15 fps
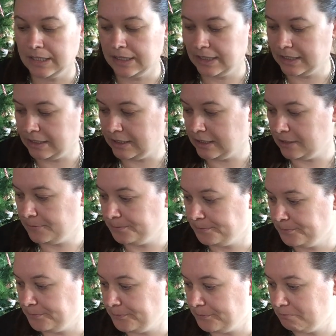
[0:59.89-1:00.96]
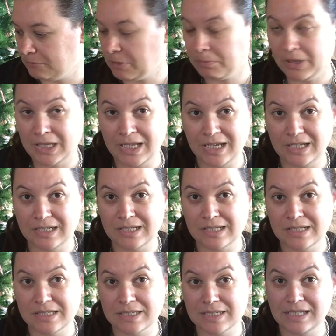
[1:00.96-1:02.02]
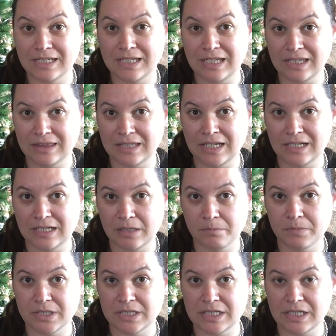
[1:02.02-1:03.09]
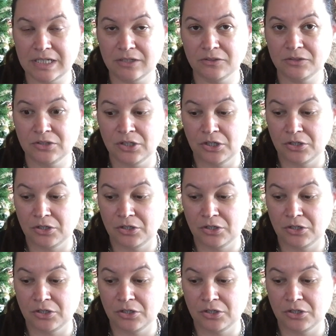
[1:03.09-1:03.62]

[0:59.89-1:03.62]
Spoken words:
My plan is to get that number down.